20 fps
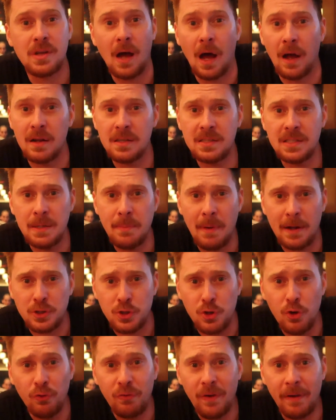Honestly, my
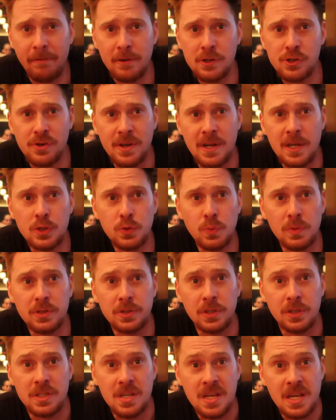two favorite drinks was
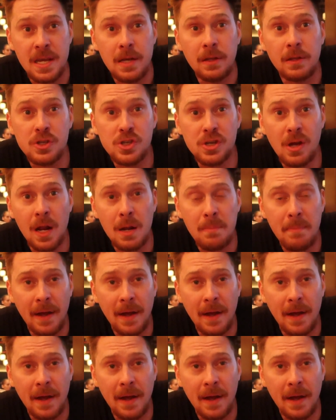the tequila shot of